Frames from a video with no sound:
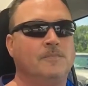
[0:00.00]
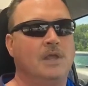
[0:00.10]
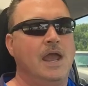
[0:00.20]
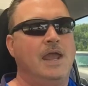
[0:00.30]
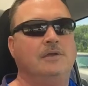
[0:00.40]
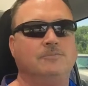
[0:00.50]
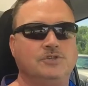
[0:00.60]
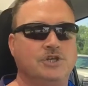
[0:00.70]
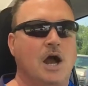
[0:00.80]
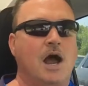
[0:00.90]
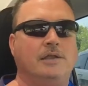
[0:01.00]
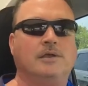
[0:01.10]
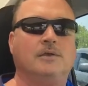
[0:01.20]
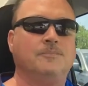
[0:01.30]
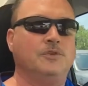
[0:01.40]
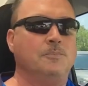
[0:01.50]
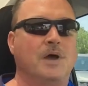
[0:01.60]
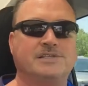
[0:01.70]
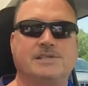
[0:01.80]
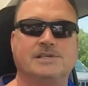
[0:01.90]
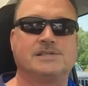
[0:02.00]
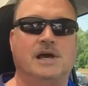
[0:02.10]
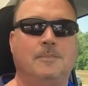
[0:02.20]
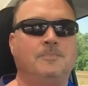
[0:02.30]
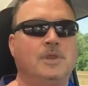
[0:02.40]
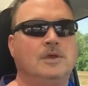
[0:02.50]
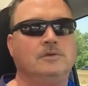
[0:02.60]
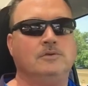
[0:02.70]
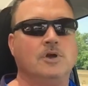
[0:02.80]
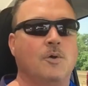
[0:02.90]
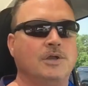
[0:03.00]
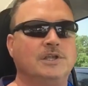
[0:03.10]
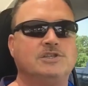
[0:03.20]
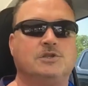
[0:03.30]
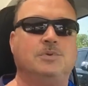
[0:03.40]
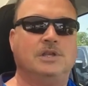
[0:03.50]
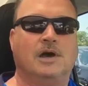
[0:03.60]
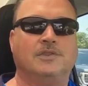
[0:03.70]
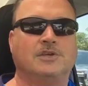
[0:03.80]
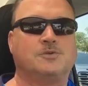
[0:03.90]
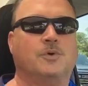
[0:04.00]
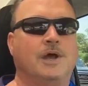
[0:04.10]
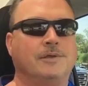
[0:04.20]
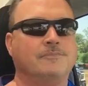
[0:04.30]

Hey, John, you messed this up. You know it needs to be done this way.